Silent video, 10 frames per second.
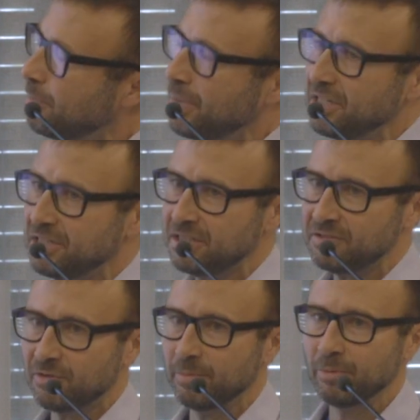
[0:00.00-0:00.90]
patients
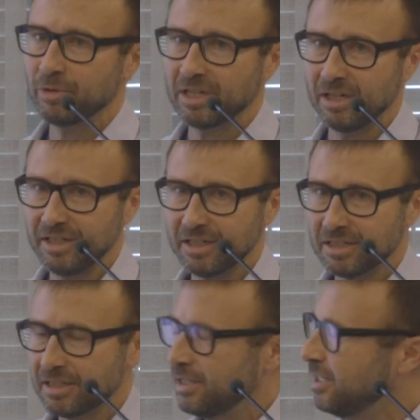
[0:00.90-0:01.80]
from memory
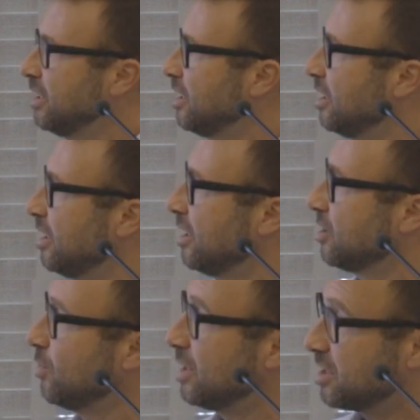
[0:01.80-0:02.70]
clinics.
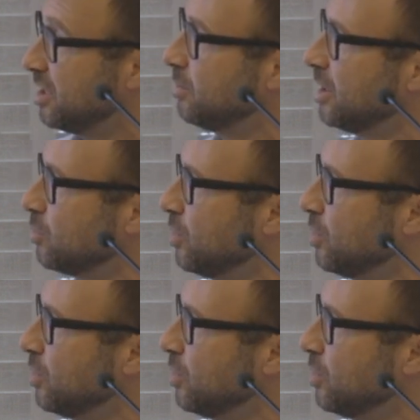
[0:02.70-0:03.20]
You will see that